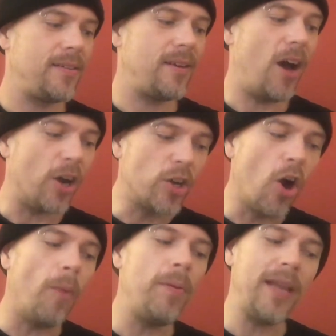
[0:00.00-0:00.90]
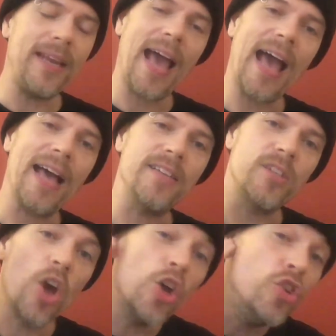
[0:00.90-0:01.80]
a goblin has
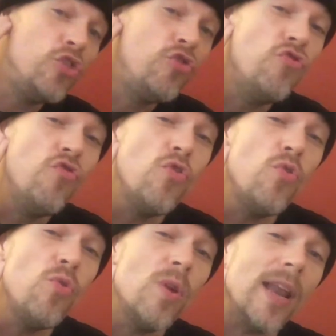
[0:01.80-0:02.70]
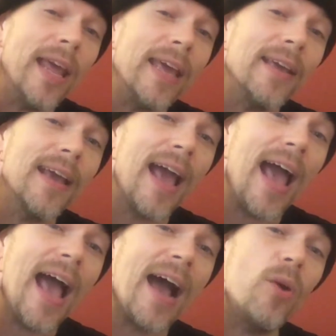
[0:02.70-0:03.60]
drooling
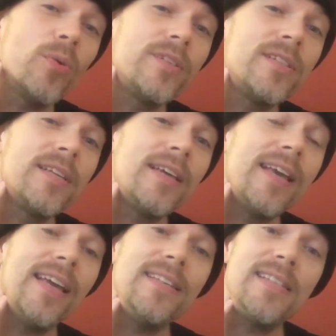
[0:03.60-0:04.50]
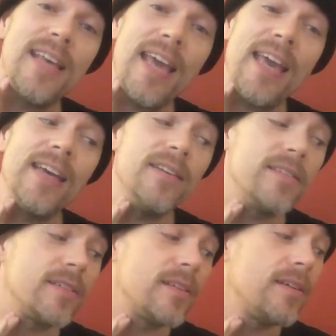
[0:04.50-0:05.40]
out its
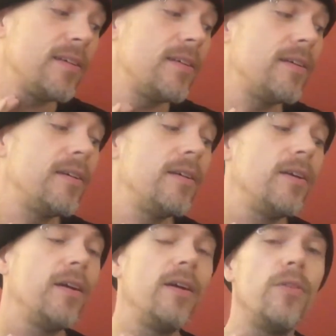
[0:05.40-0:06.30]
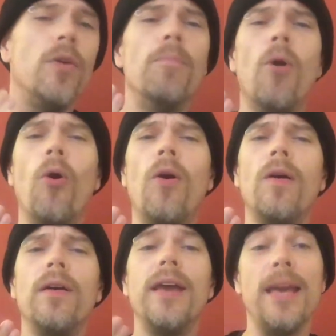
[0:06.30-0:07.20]
ears, the more
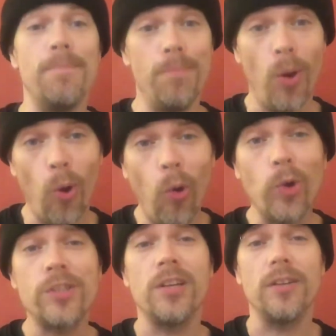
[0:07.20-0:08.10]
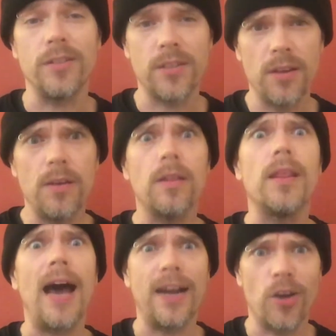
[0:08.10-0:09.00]
important
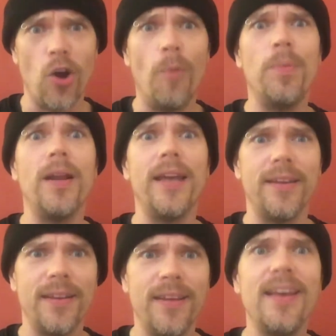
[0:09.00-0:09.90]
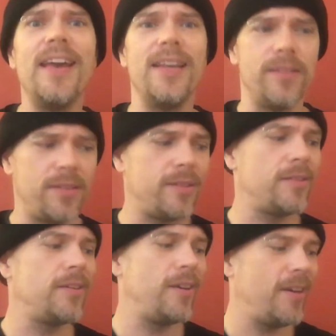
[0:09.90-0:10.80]
that goblin is.
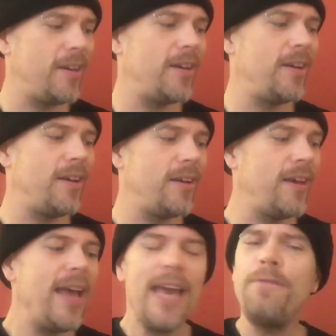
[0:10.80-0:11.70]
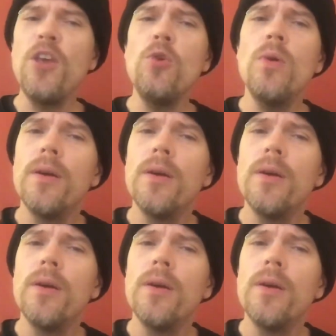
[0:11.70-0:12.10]
If you